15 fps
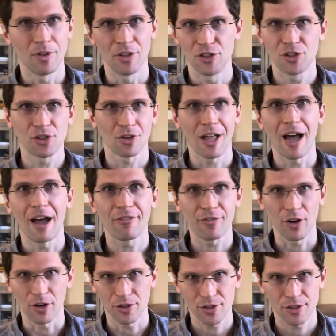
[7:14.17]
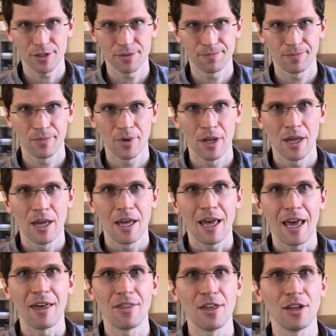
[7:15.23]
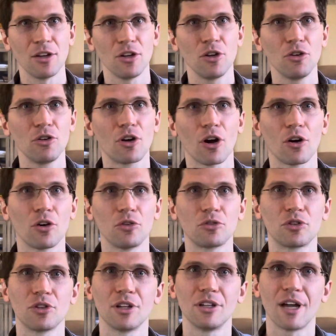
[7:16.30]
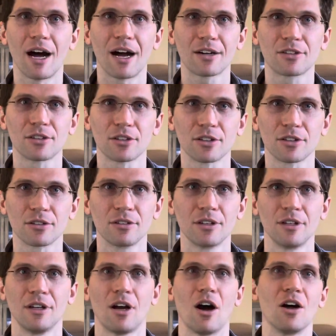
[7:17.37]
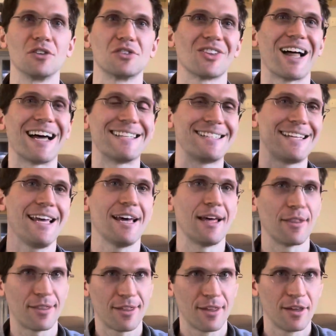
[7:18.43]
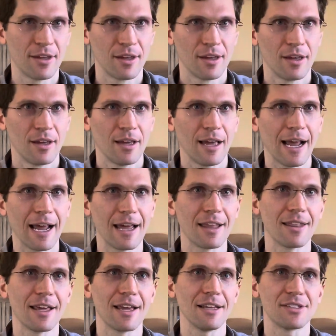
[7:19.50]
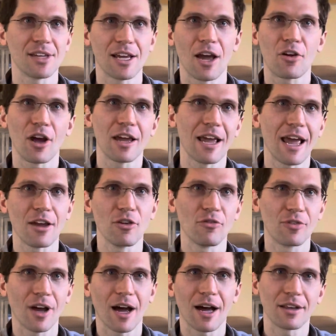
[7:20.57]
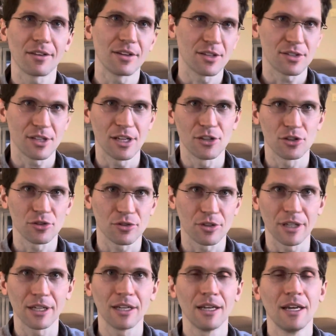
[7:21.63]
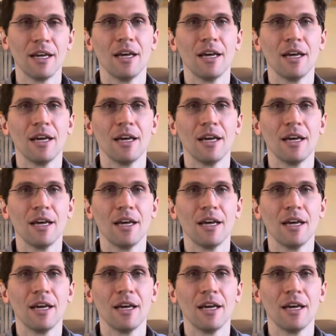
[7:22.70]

July 1st, and then you go to the doctor on July 10th, and they say, okay, yeah, you've got this injury.